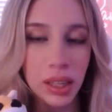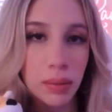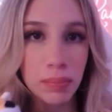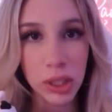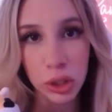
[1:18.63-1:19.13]

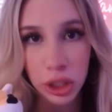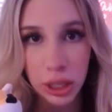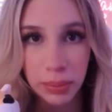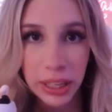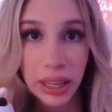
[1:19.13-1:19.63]
Mr.
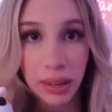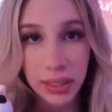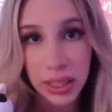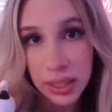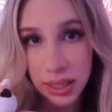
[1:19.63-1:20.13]
Shibi gave us
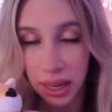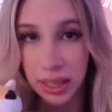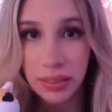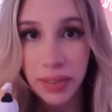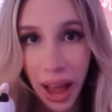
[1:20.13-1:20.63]
a
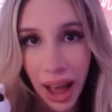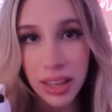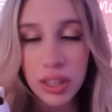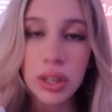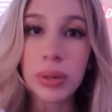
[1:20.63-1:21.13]
detective hat,
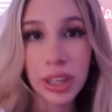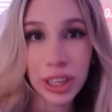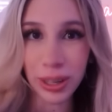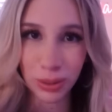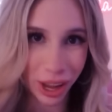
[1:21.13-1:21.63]
so we are gonna
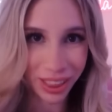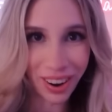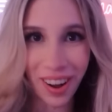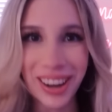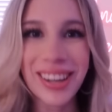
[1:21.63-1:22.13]
go try that on